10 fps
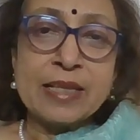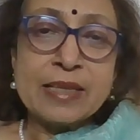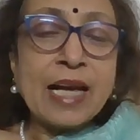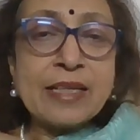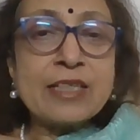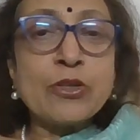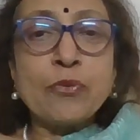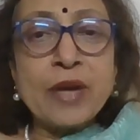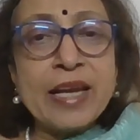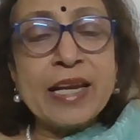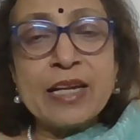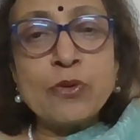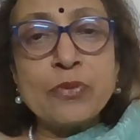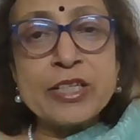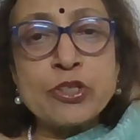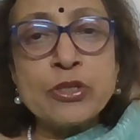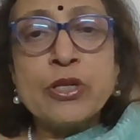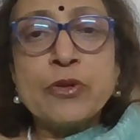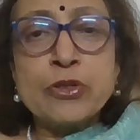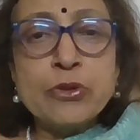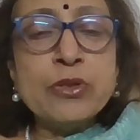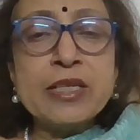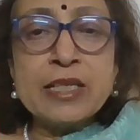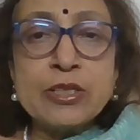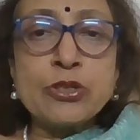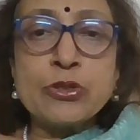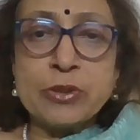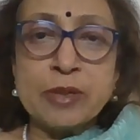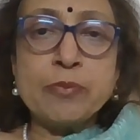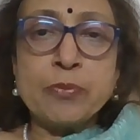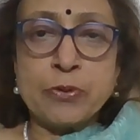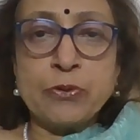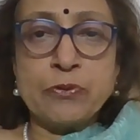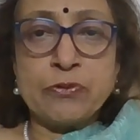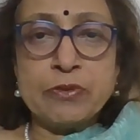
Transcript: That is the way in which you need to improve.